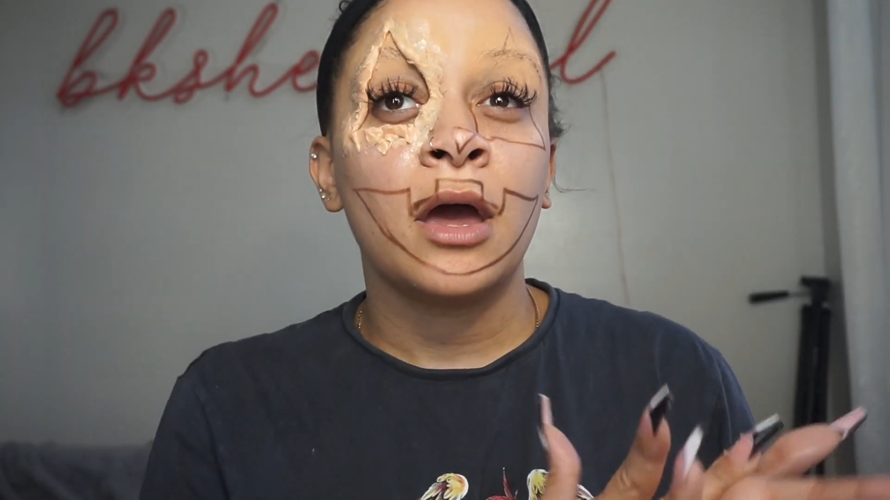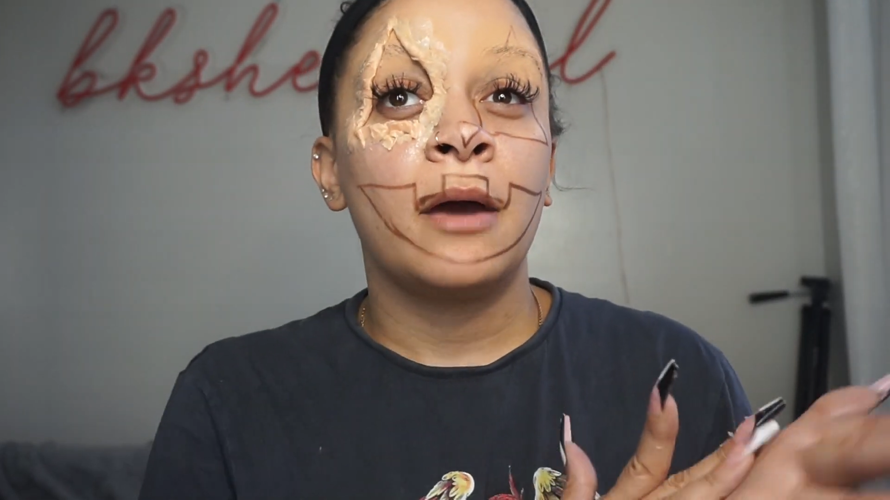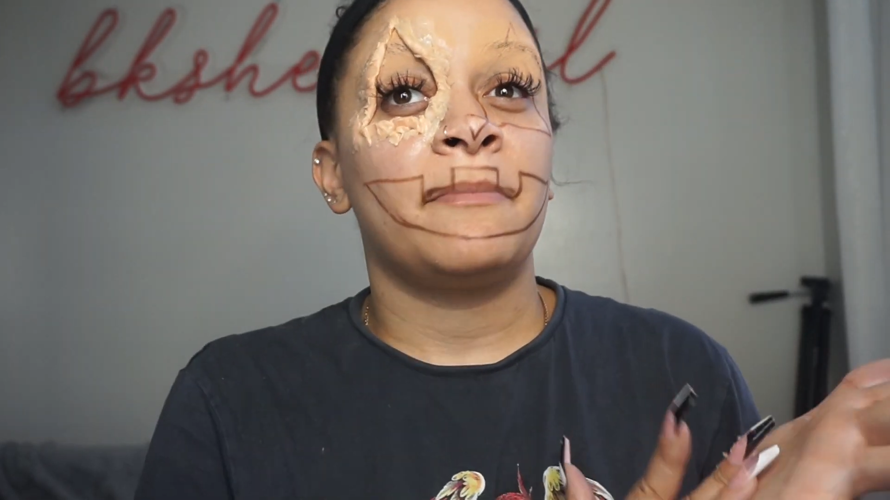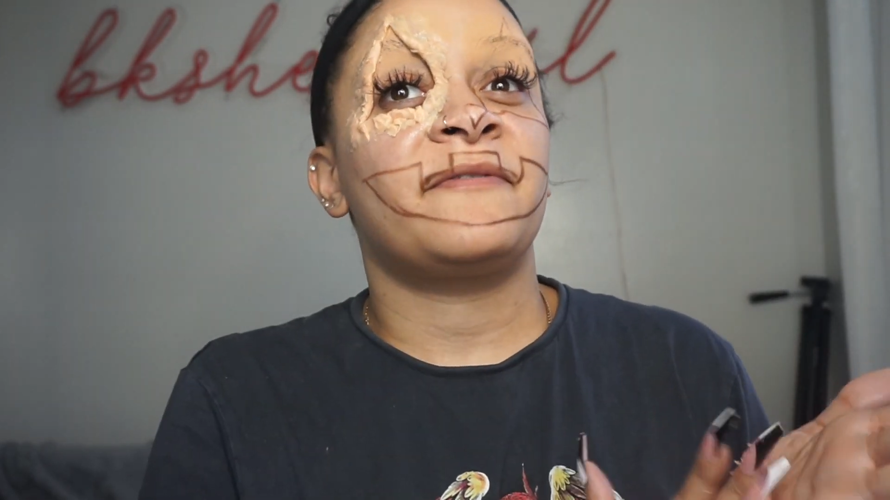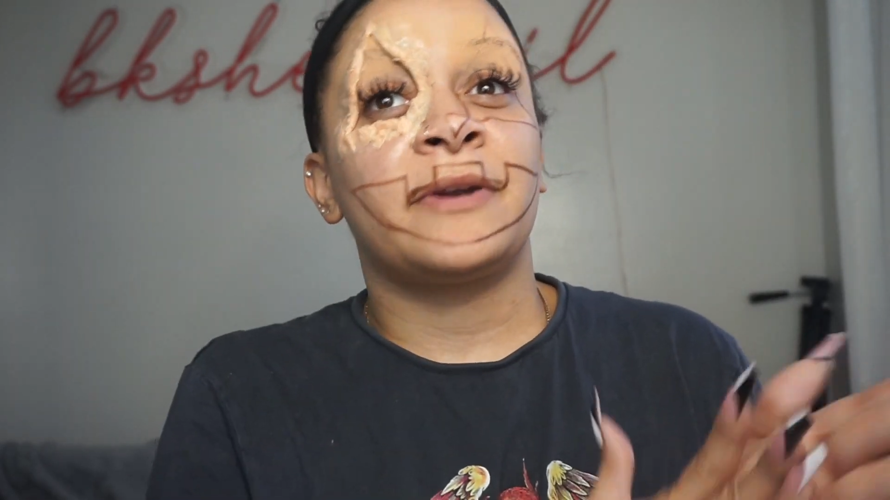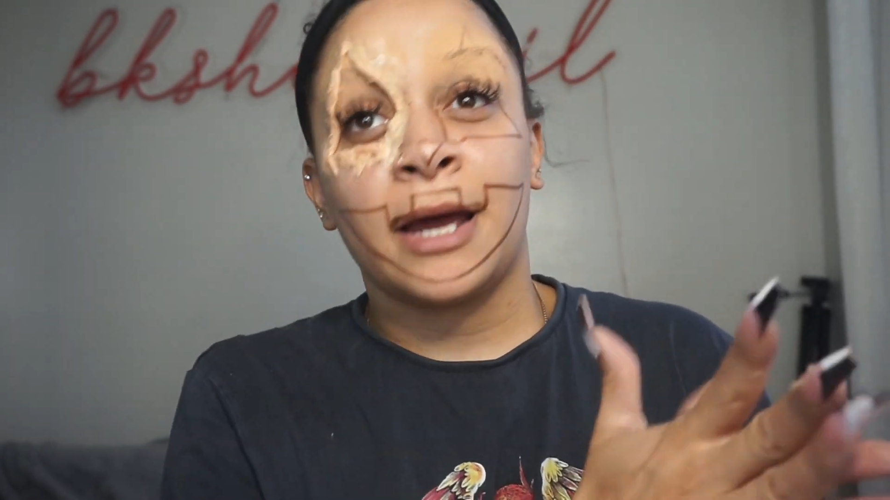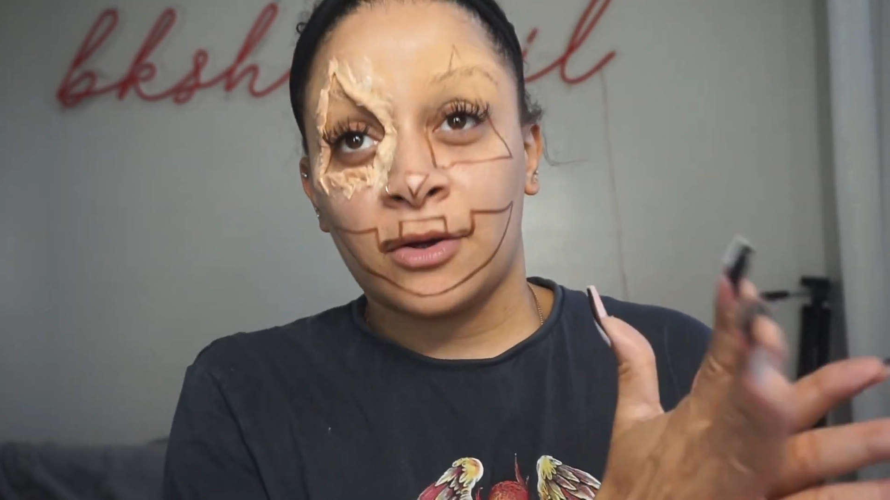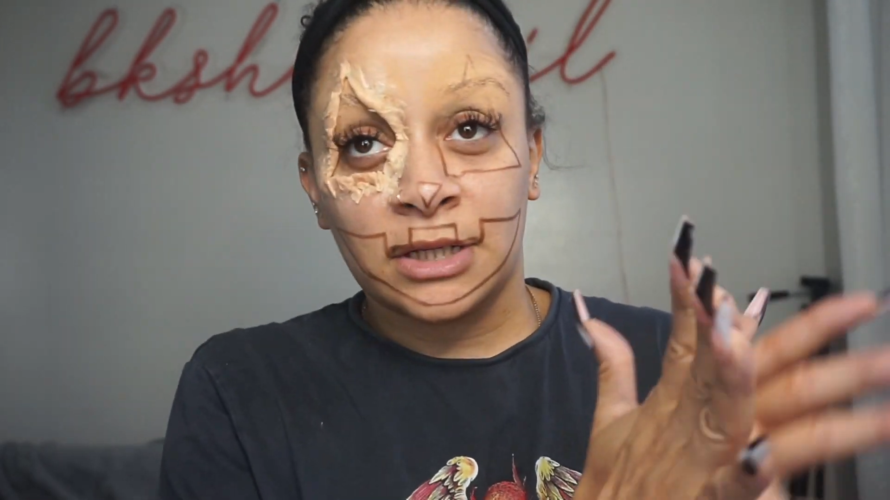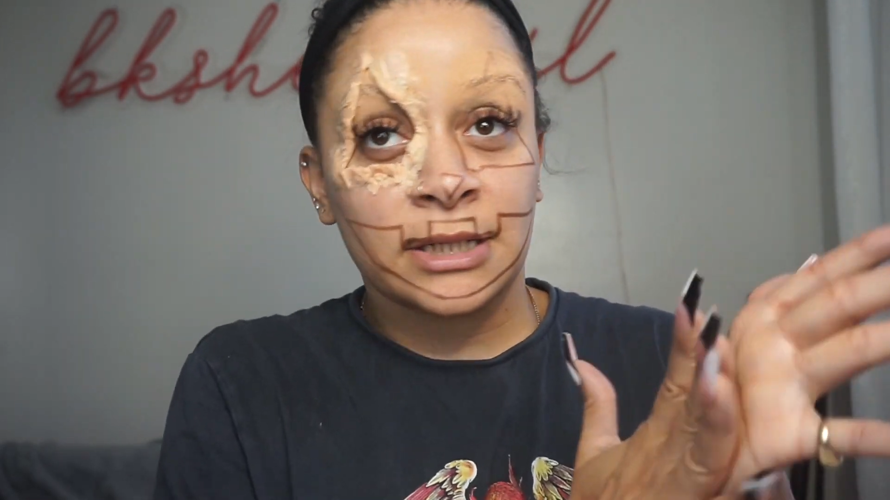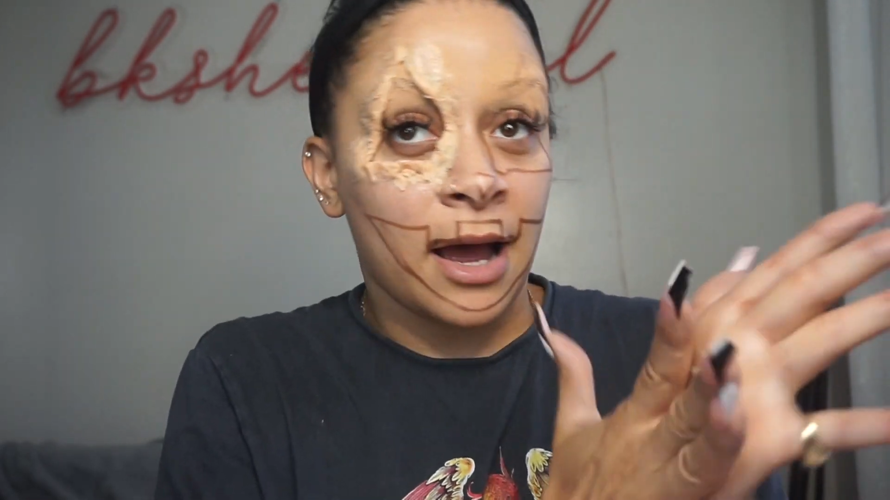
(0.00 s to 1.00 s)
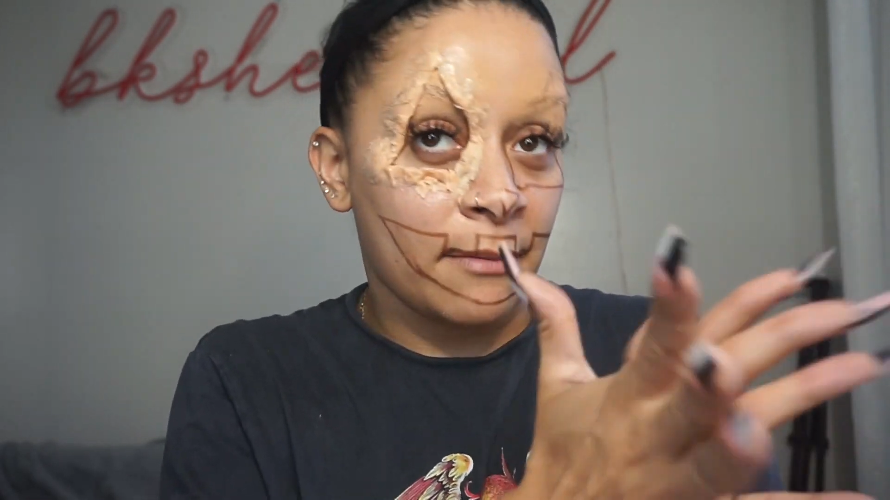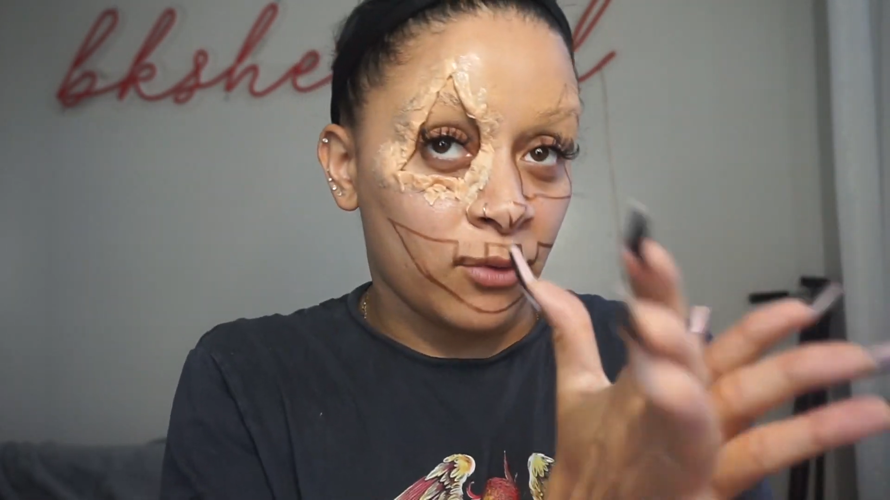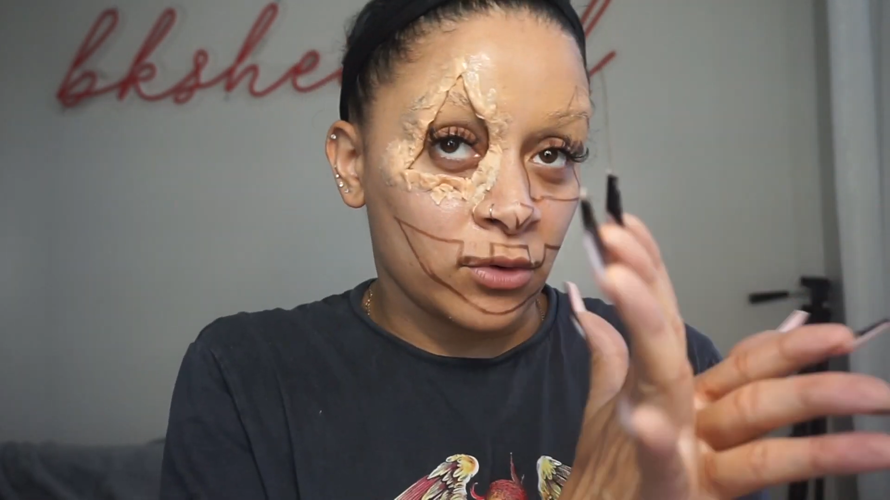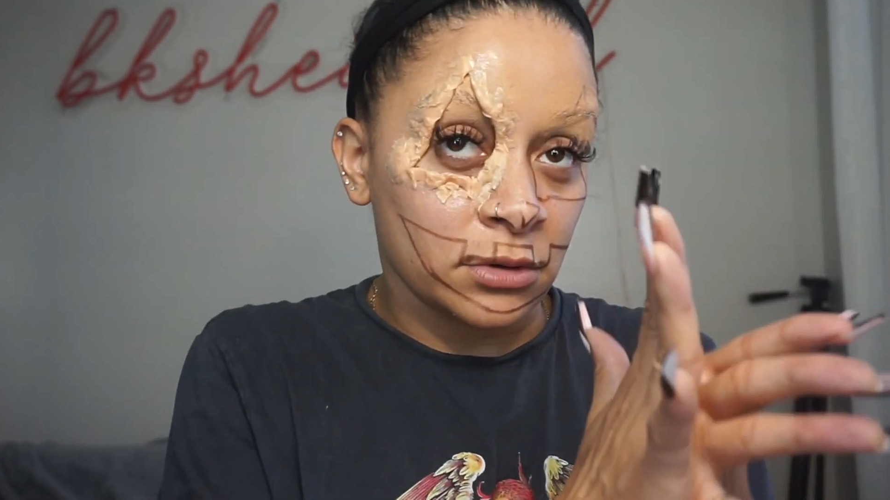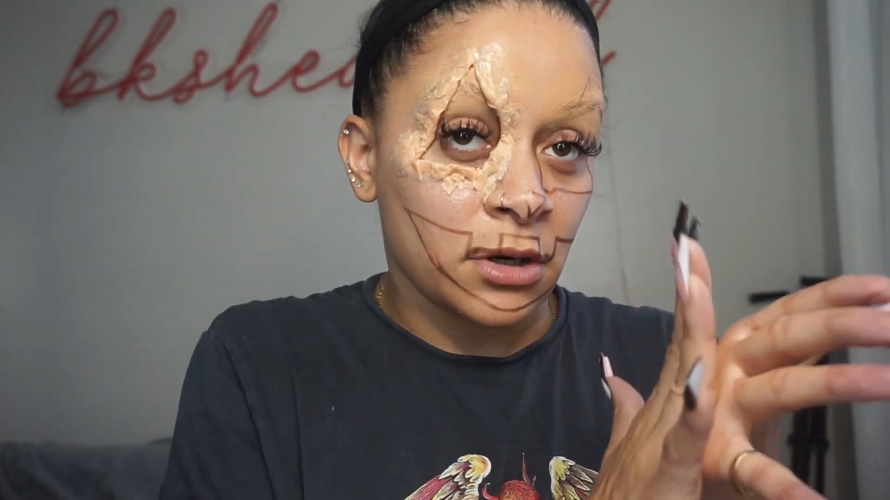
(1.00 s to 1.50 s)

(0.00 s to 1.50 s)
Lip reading: But for now, these eyeballs